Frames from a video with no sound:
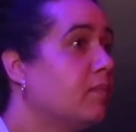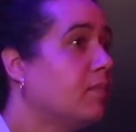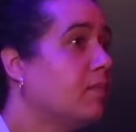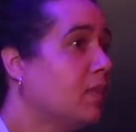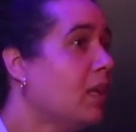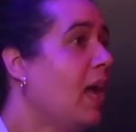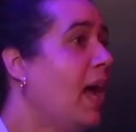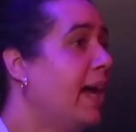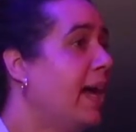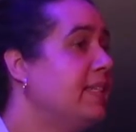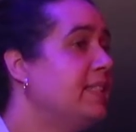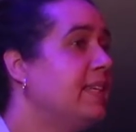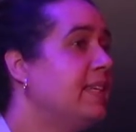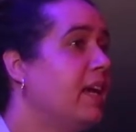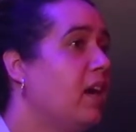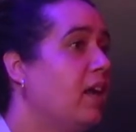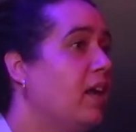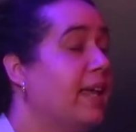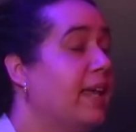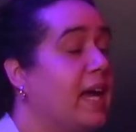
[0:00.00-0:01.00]
I can
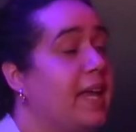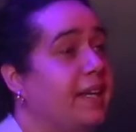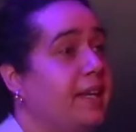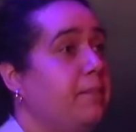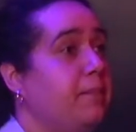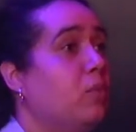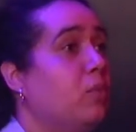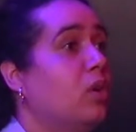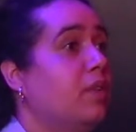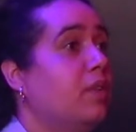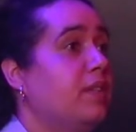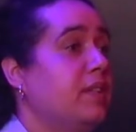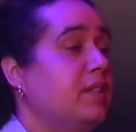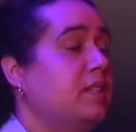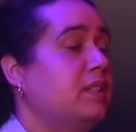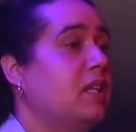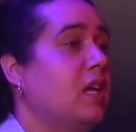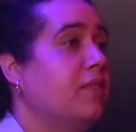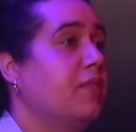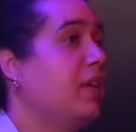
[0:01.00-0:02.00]
take, like, I need more of the stuff.